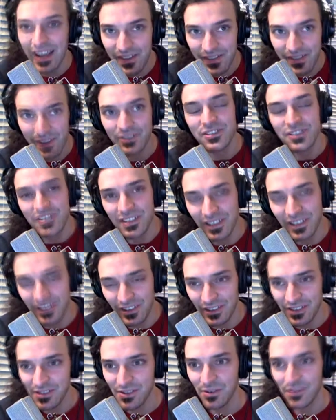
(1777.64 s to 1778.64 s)
there's still
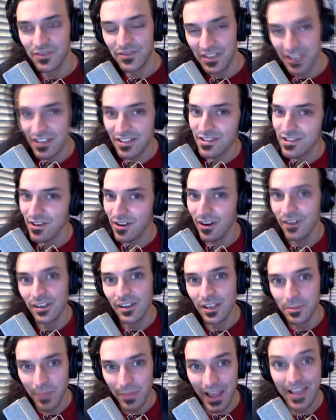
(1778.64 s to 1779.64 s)
a sort of
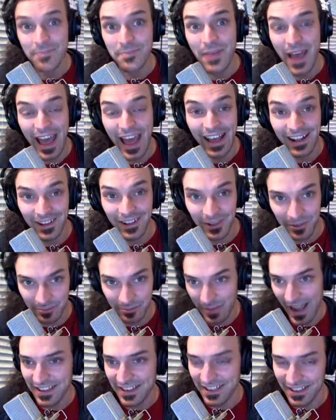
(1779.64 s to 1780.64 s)
Kickstarter, PayPal
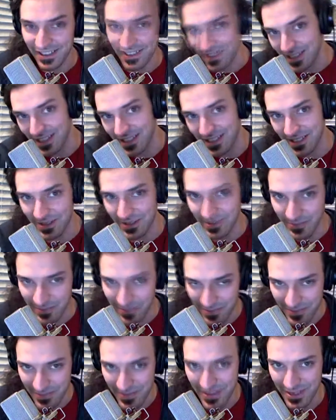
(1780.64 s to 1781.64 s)
banking
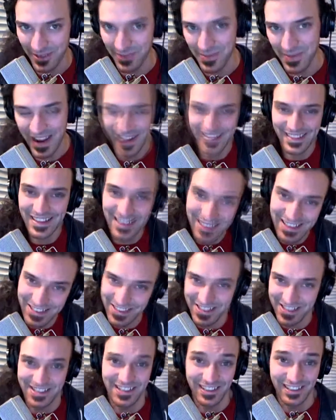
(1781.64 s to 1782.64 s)
system middleman that
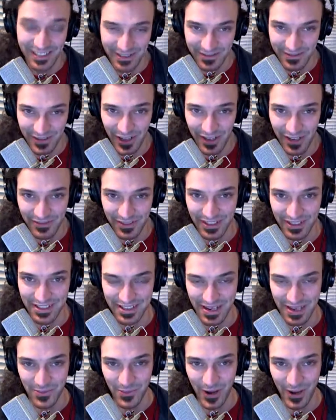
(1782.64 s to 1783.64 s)
is still involved in
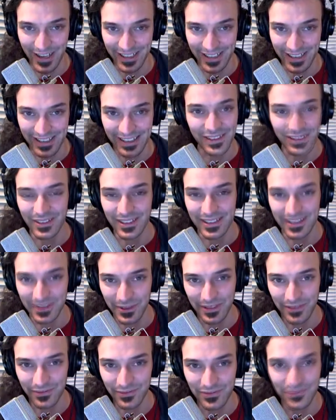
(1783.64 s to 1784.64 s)
some way. And I don't think
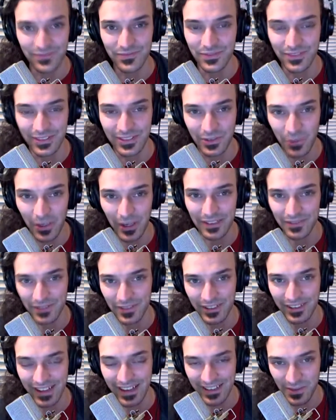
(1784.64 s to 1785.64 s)
we've f- quite
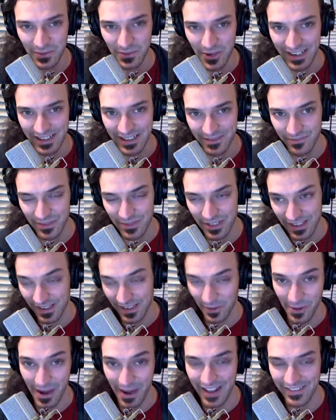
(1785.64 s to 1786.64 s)
figured out the way to
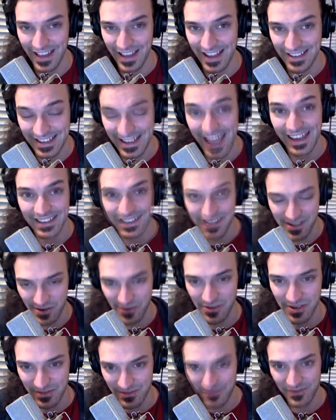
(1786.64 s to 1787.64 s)
get around that yet until
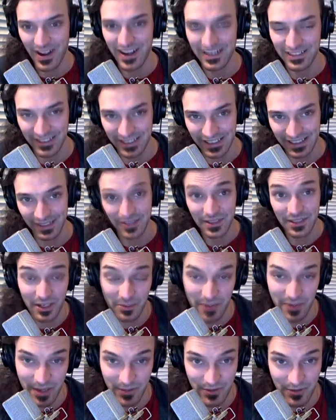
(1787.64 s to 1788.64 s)
we finally get, you know,
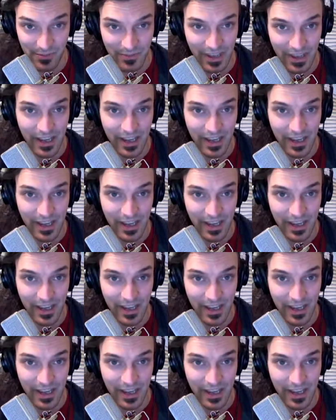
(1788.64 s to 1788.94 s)
maybe